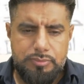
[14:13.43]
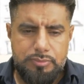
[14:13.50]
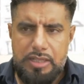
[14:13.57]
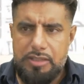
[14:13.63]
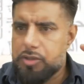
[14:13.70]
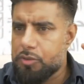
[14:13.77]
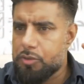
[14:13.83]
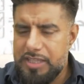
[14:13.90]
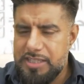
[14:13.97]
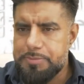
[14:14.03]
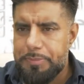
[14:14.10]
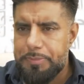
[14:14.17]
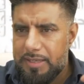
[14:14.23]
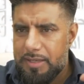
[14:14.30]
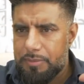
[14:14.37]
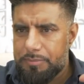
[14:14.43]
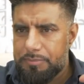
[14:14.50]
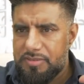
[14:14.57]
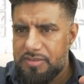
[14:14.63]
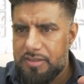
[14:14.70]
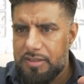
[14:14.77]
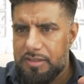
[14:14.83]
so this
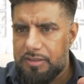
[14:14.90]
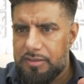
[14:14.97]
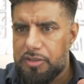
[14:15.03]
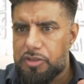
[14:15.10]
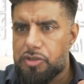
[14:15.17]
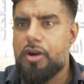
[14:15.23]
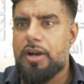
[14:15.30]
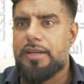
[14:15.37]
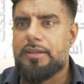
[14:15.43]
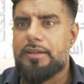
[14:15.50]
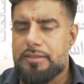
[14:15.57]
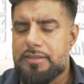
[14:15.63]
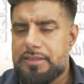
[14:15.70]
becomes the trend,